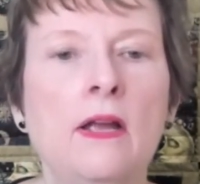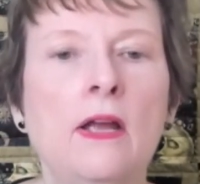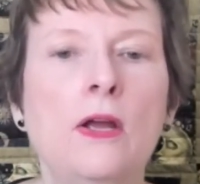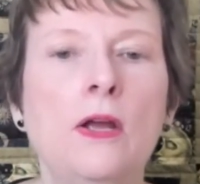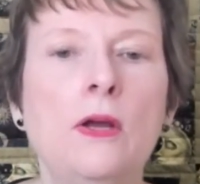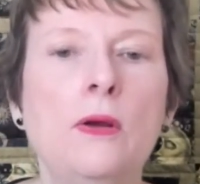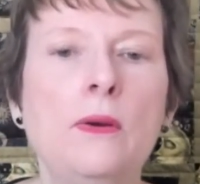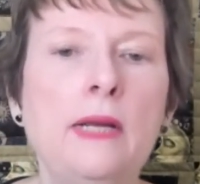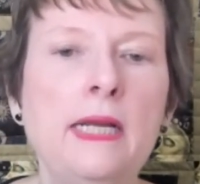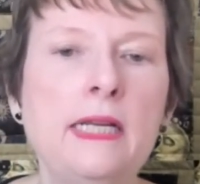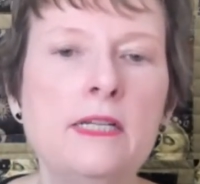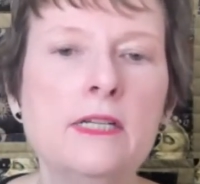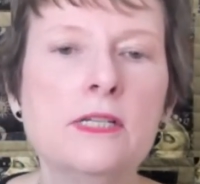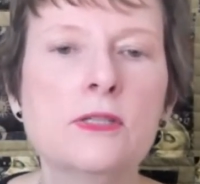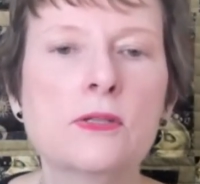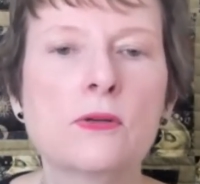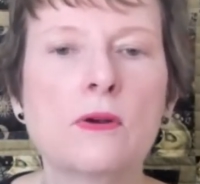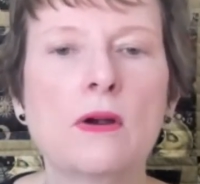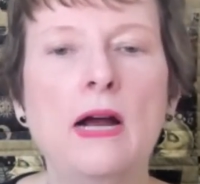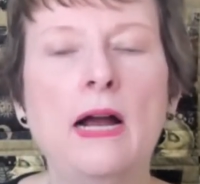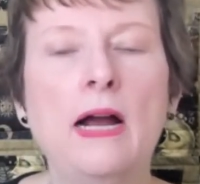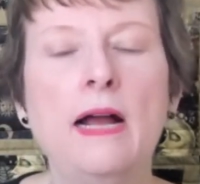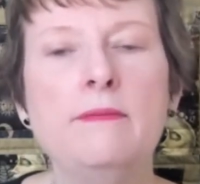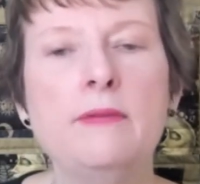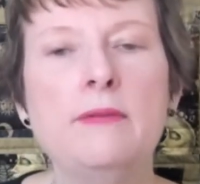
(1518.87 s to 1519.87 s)
who he
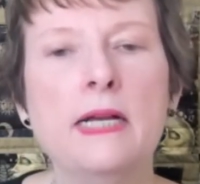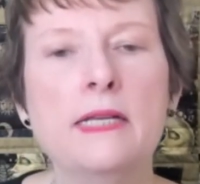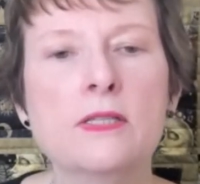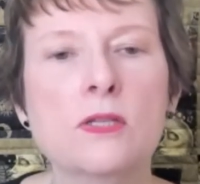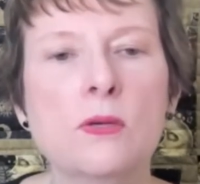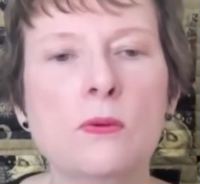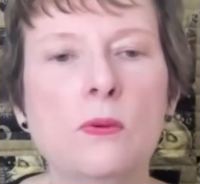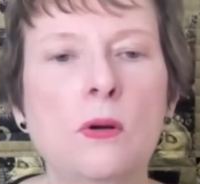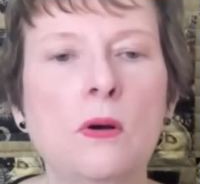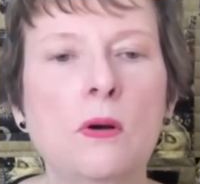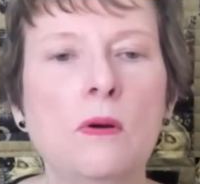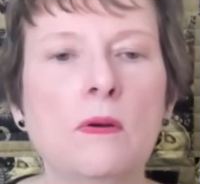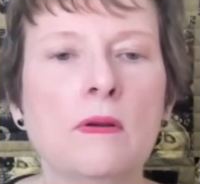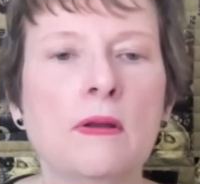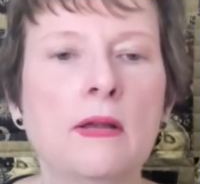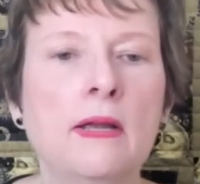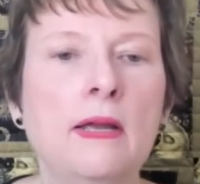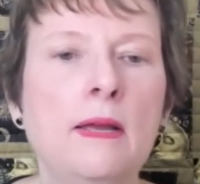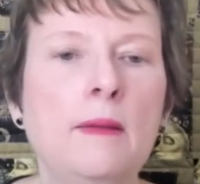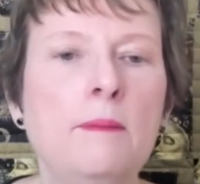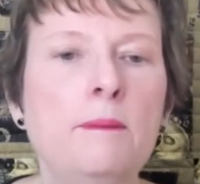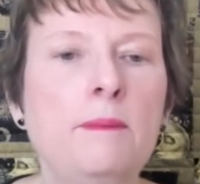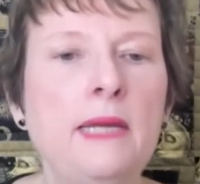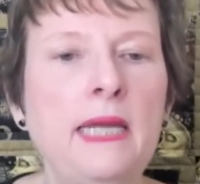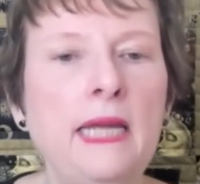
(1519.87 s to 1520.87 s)
described as, quote,
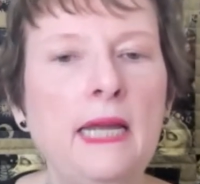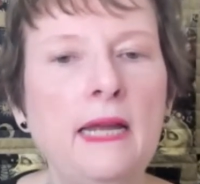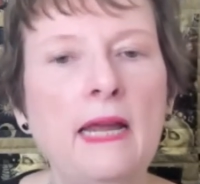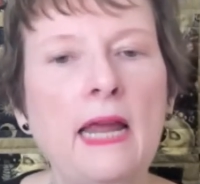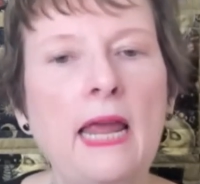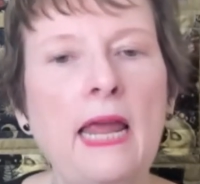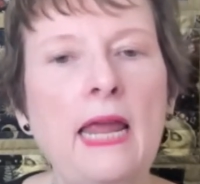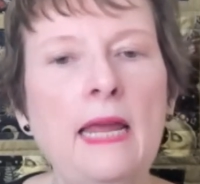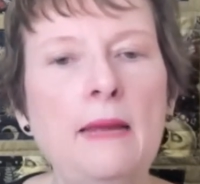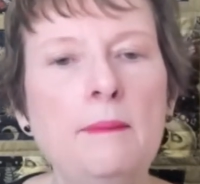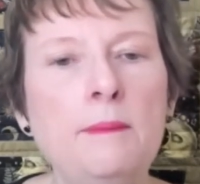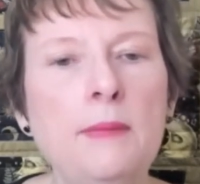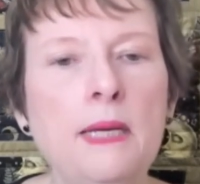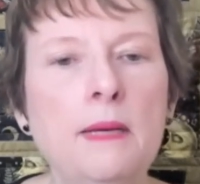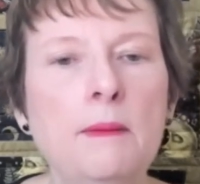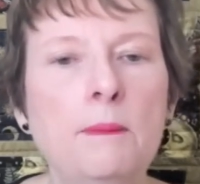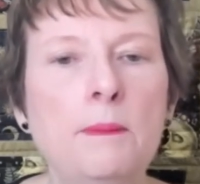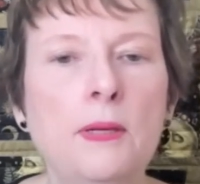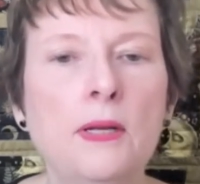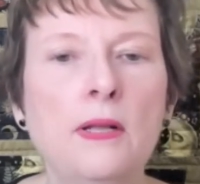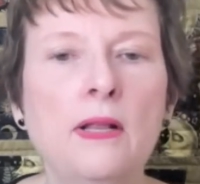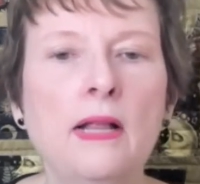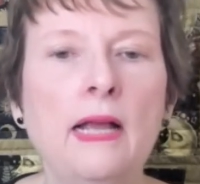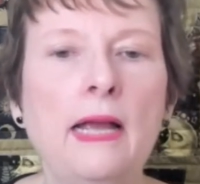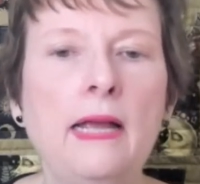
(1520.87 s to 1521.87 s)
"being
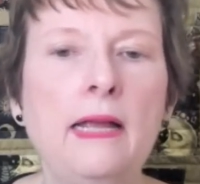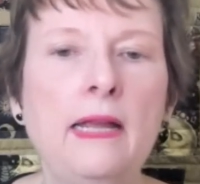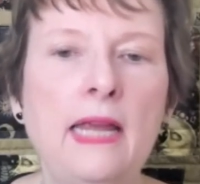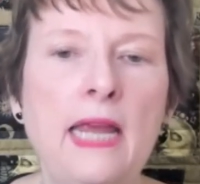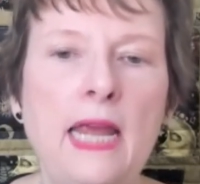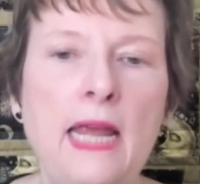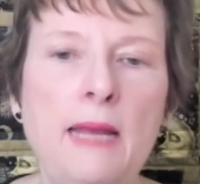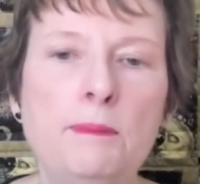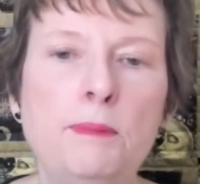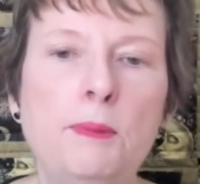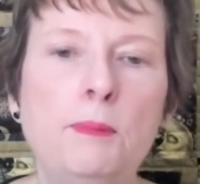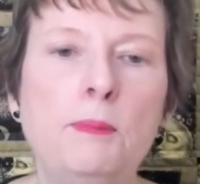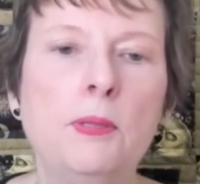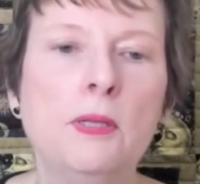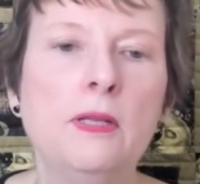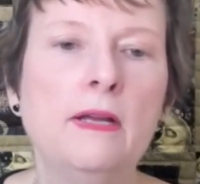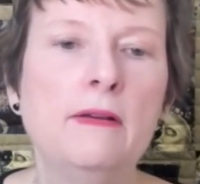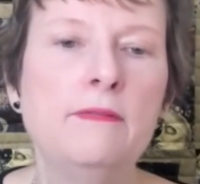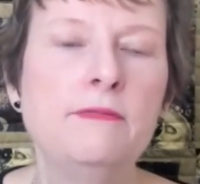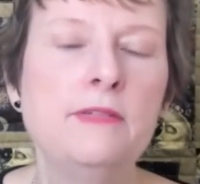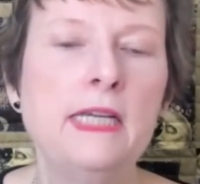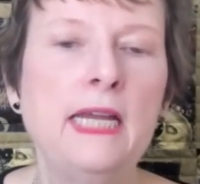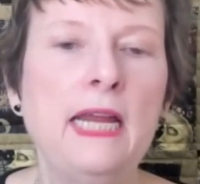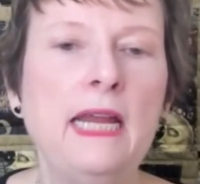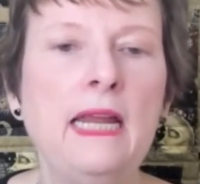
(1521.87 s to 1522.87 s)
amiable and capable
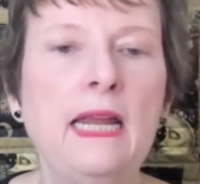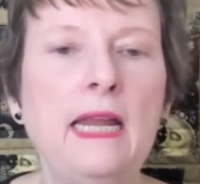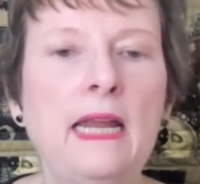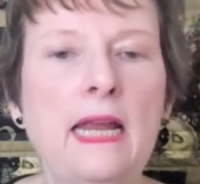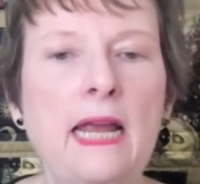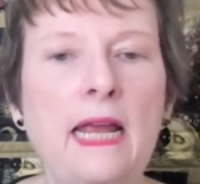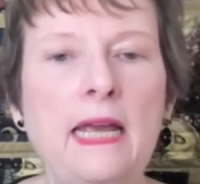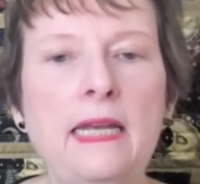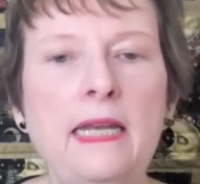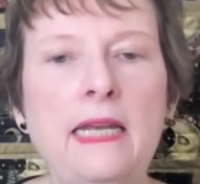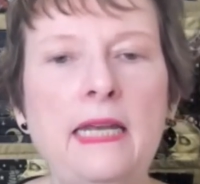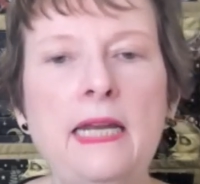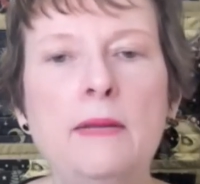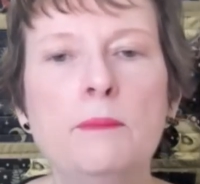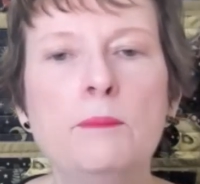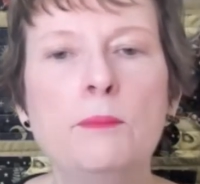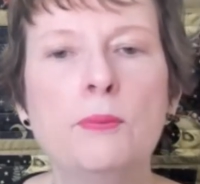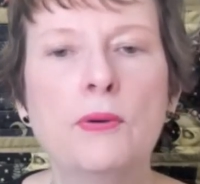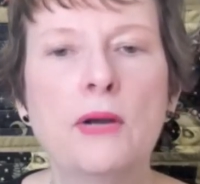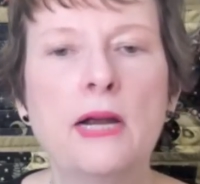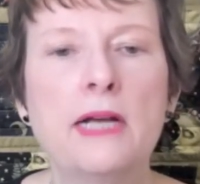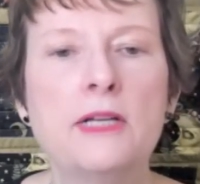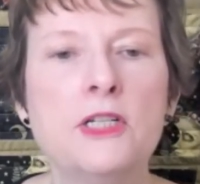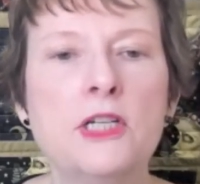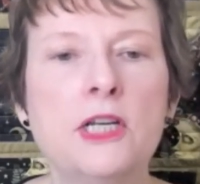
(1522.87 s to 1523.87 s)
of taking any
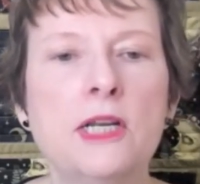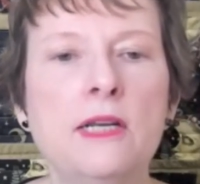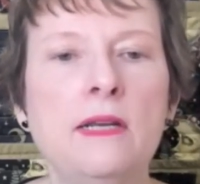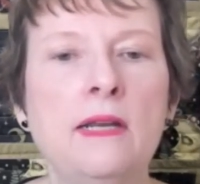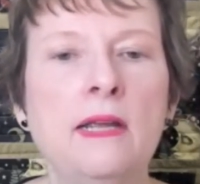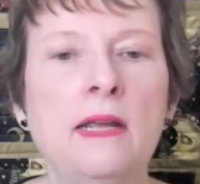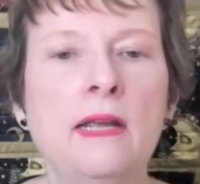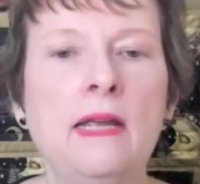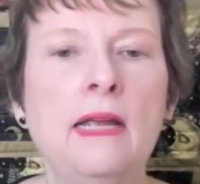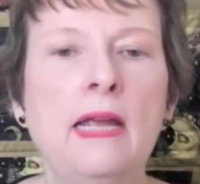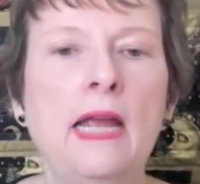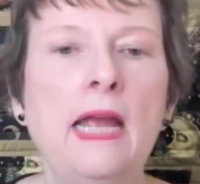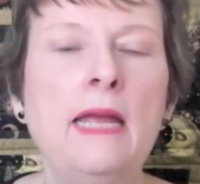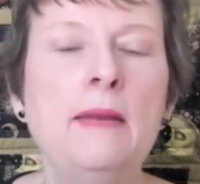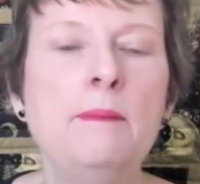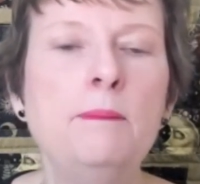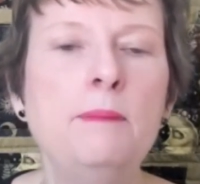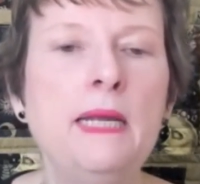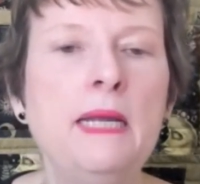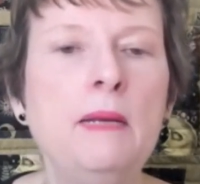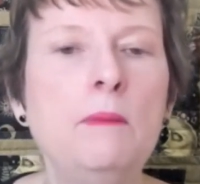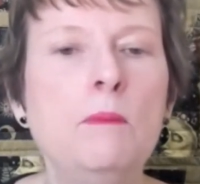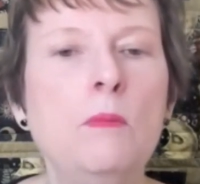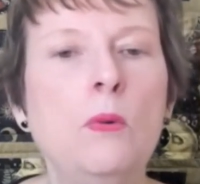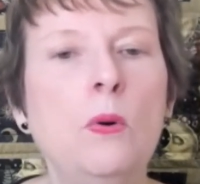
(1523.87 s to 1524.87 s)
impression and
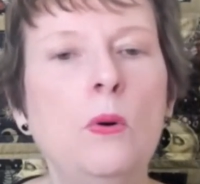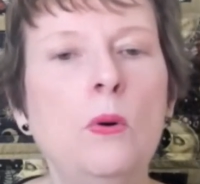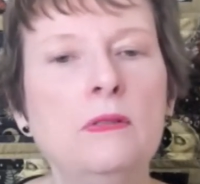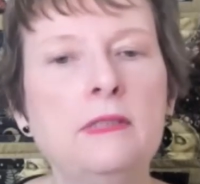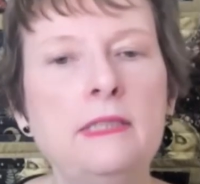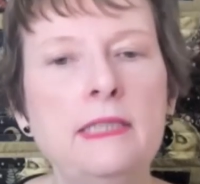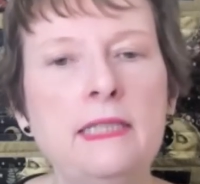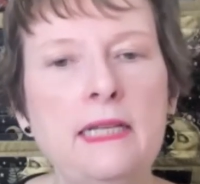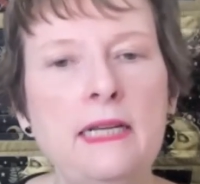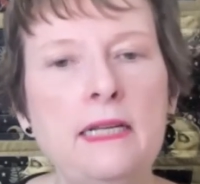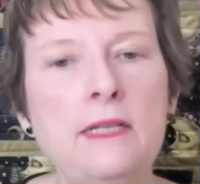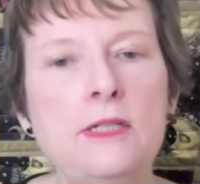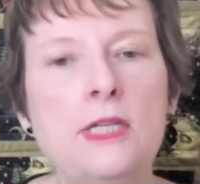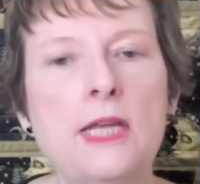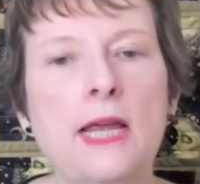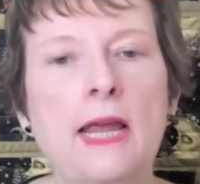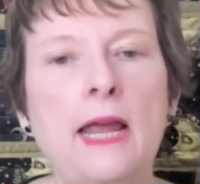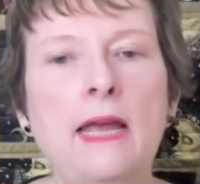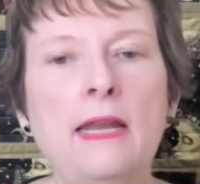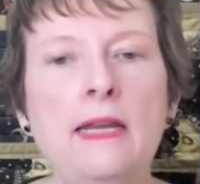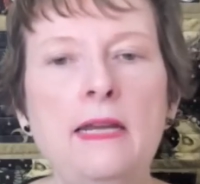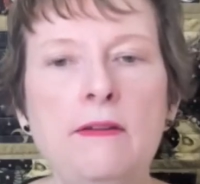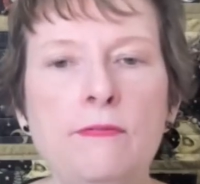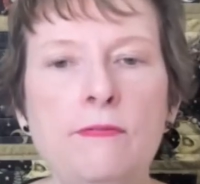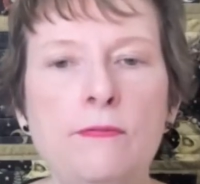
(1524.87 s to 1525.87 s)
being molded into
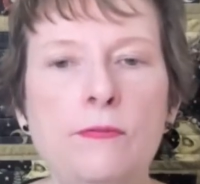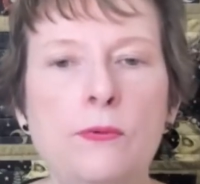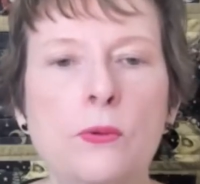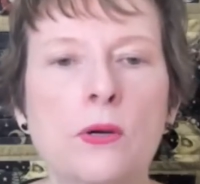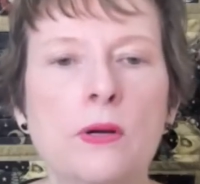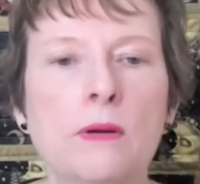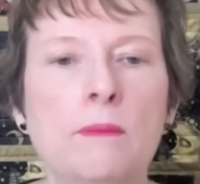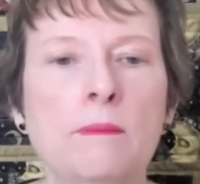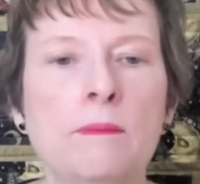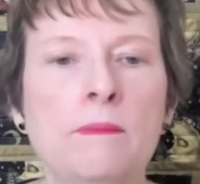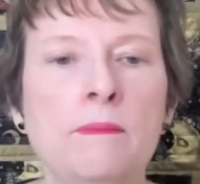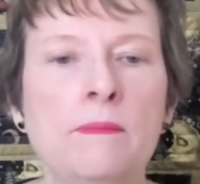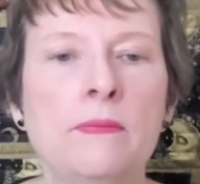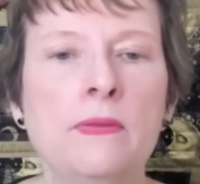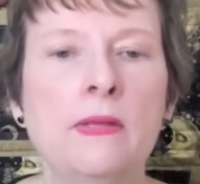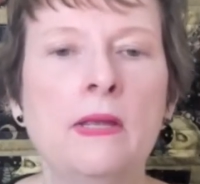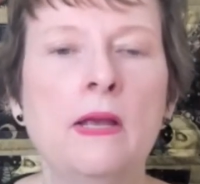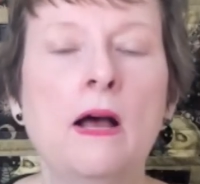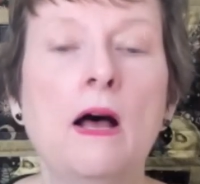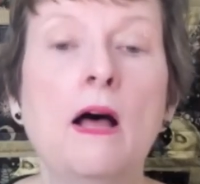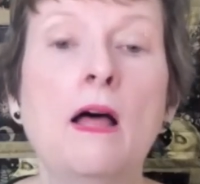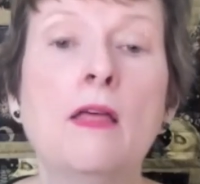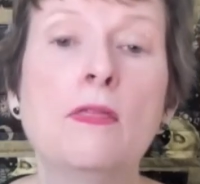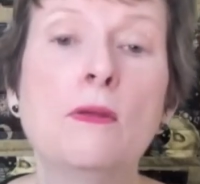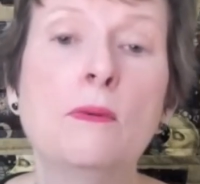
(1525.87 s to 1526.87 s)
any form,
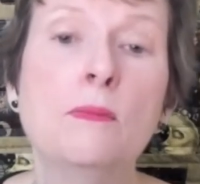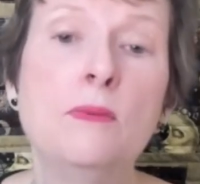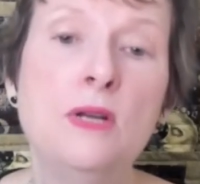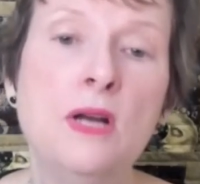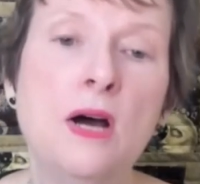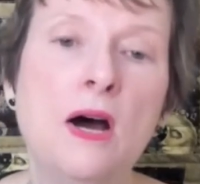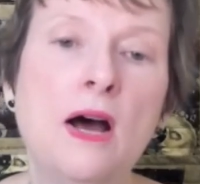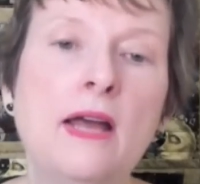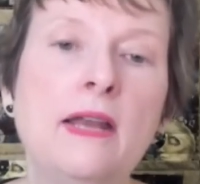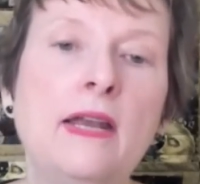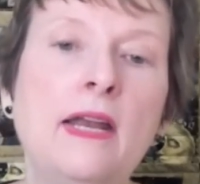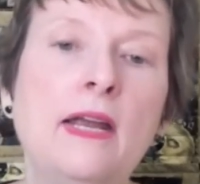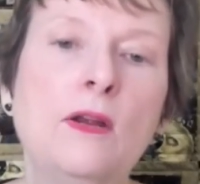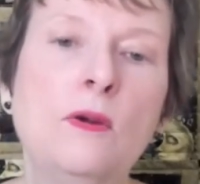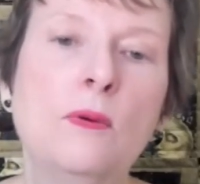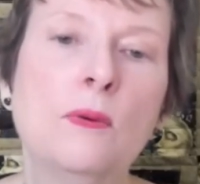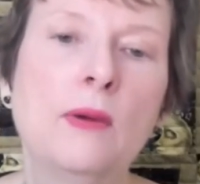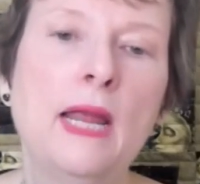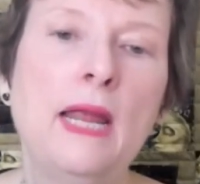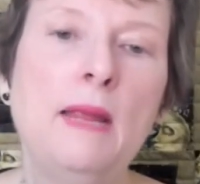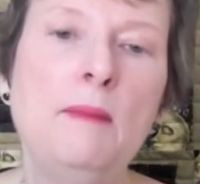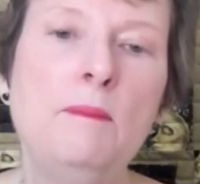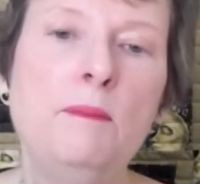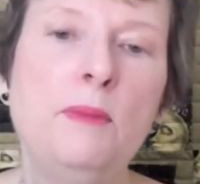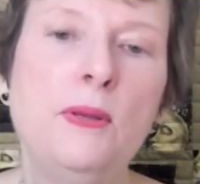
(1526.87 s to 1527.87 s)
although not a
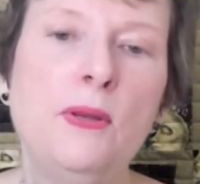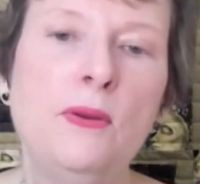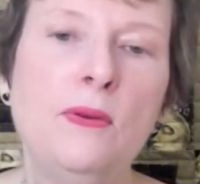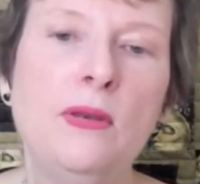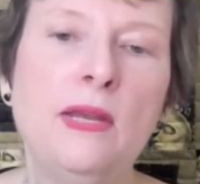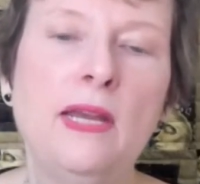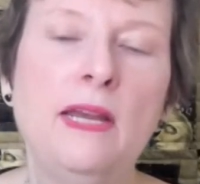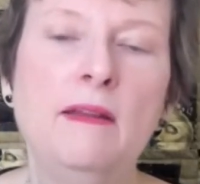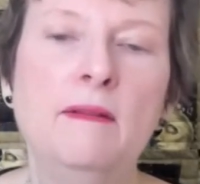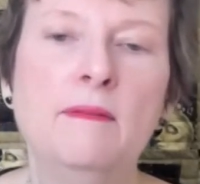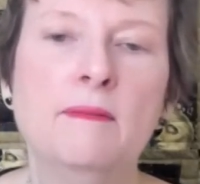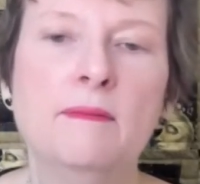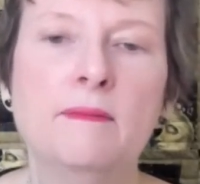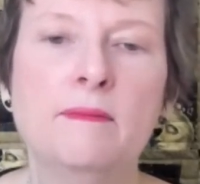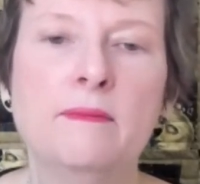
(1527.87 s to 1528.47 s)
great beauty."